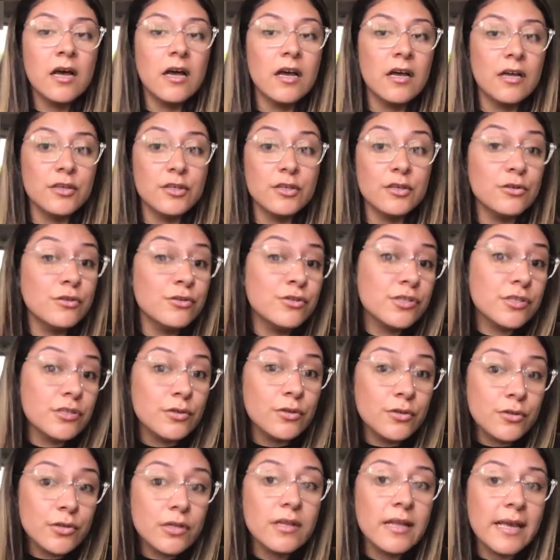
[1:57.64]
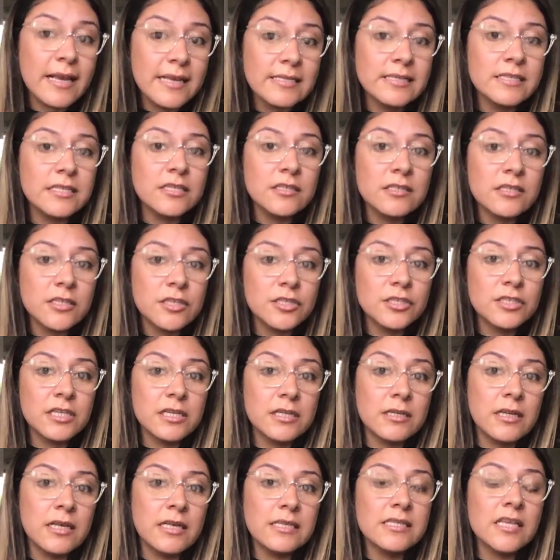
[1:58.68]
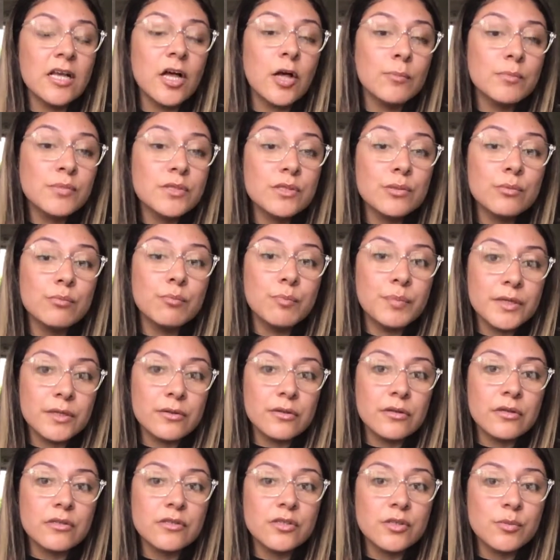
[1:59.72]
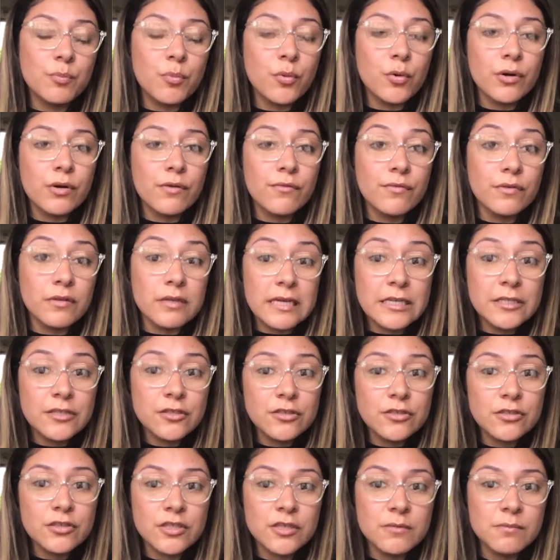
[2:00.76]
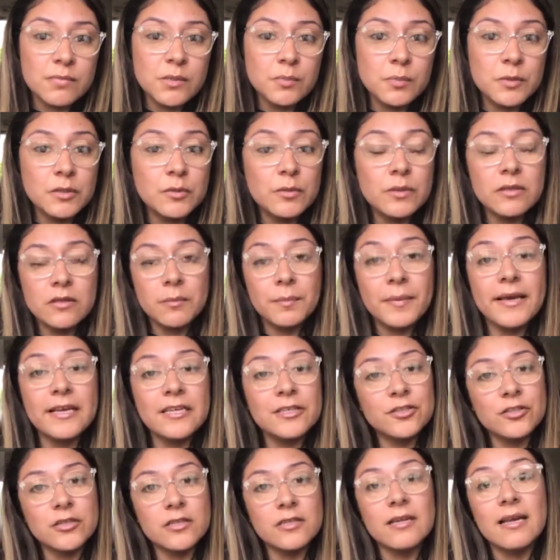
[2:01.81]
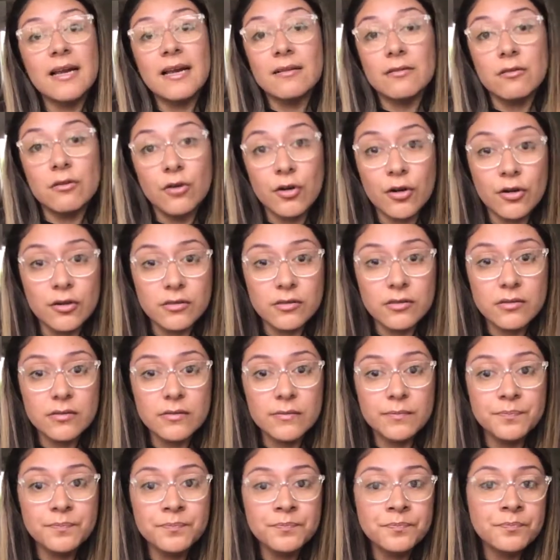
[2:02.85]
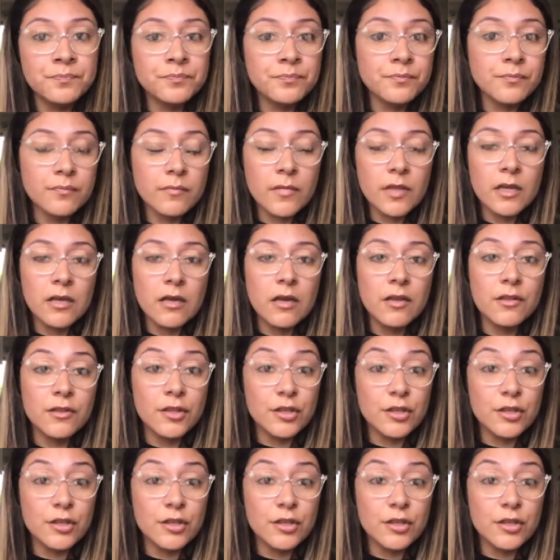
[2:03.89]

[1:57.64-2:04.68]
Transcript: Utilizing such techniques helps to build supportive relationships between the patient and the nurse. The